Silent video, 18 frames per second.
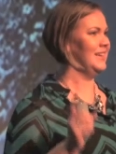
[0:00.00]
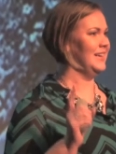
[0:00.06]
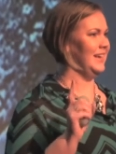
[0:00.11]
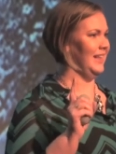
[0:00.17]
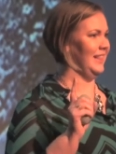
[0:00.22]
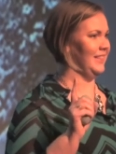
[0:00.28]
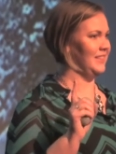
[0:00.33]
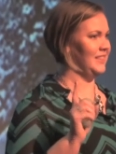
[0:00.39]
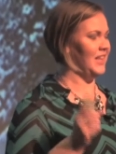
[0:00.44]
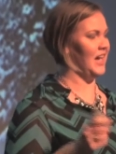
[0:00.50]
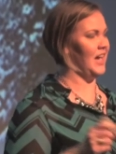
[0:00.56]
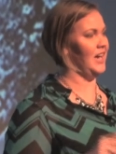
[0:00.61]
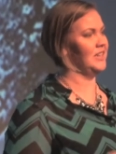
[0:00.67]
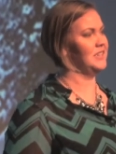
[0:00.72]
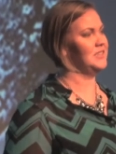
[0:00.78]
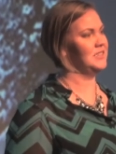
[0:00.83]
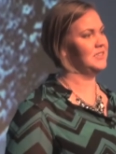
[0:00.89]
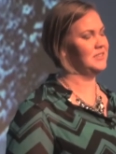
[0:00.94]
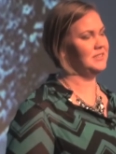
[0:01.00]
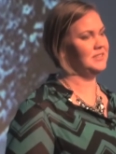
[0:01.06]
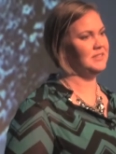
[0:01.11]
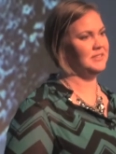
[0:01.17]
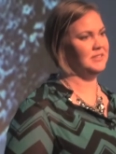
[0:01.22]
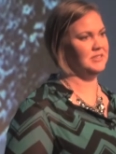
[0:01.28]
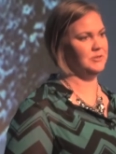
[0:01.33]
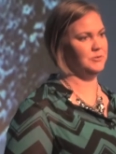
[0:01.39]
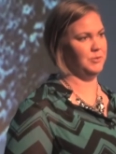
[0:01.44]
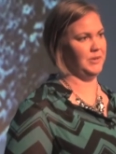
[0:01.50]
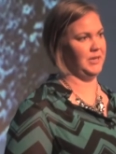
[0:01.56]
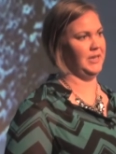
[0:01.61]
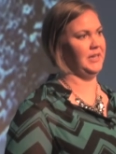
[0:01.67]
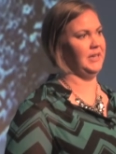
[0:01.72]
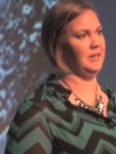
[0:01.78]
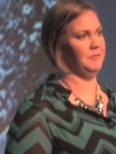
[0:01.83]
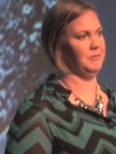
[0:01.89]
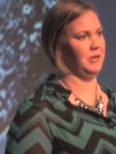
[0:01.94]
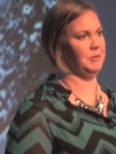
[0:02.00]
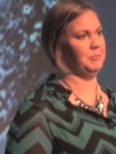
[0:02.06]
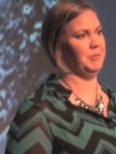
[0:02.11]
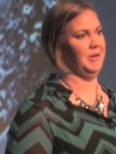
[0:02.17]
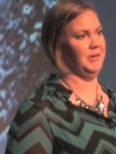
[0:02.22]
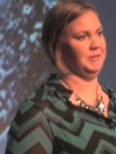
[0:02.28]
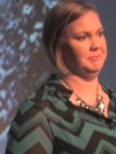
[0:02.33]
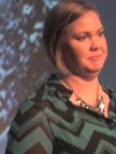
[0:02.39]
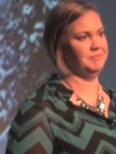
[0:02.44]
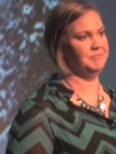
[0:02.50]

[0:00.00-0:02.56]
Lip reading: And that is when I hit rock bottom.